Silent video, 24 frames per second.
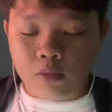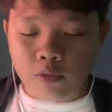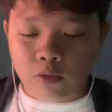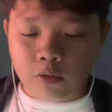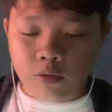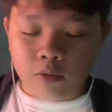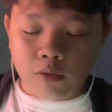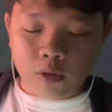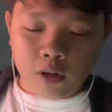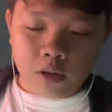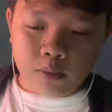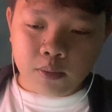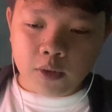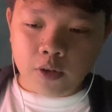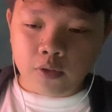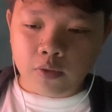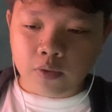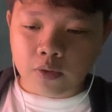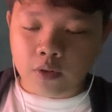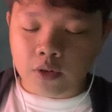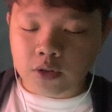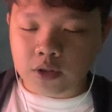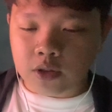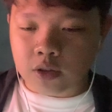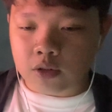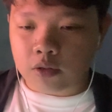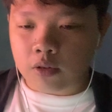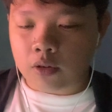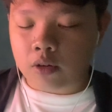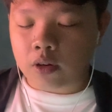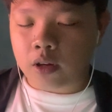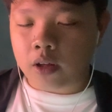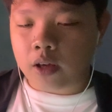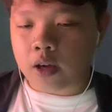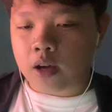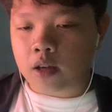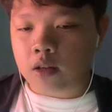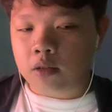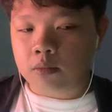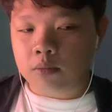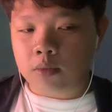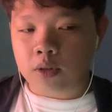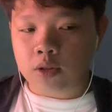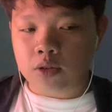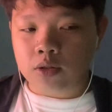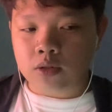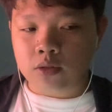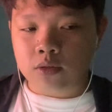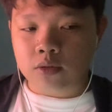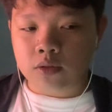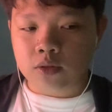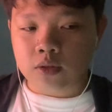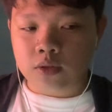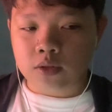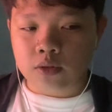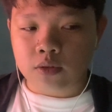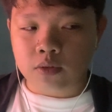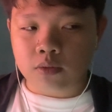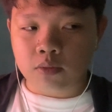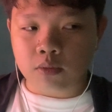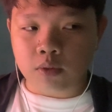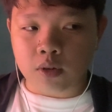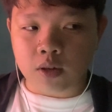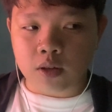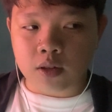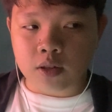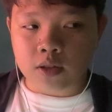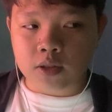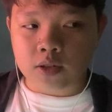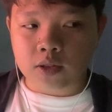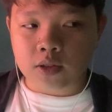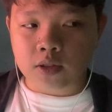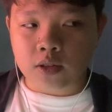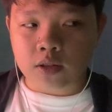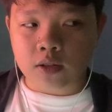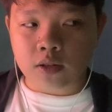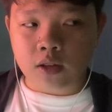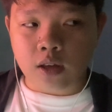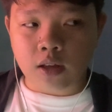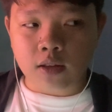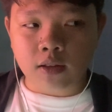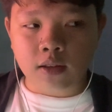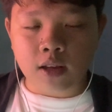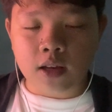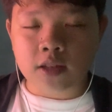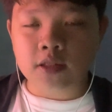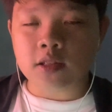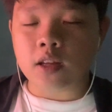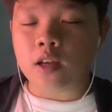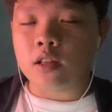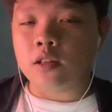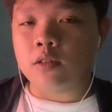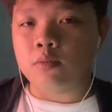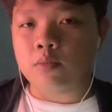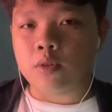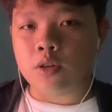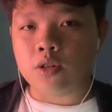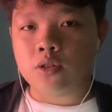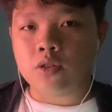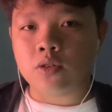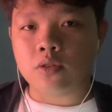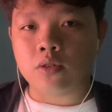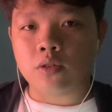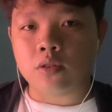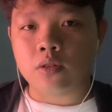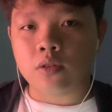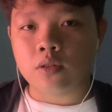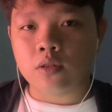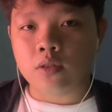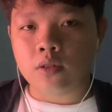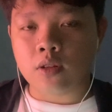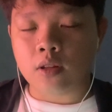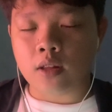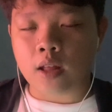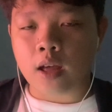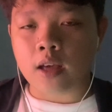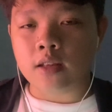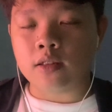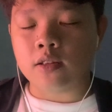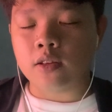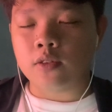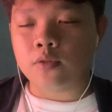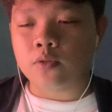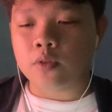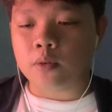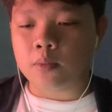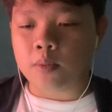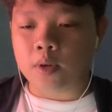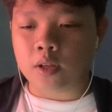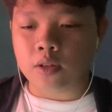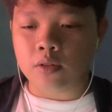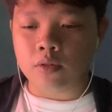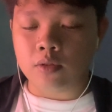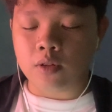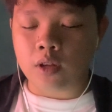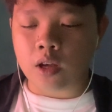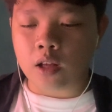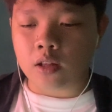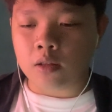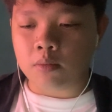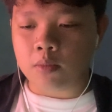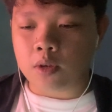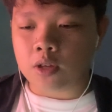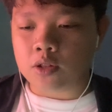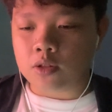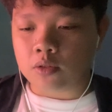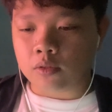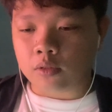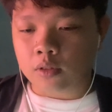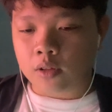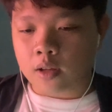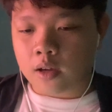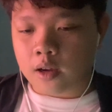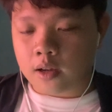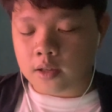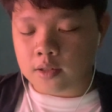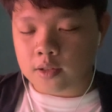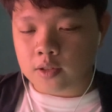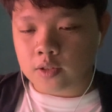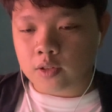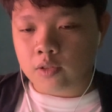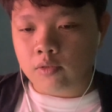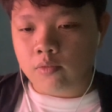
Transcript: One of my first and early animations was a test animation that I did for my 2D animation class.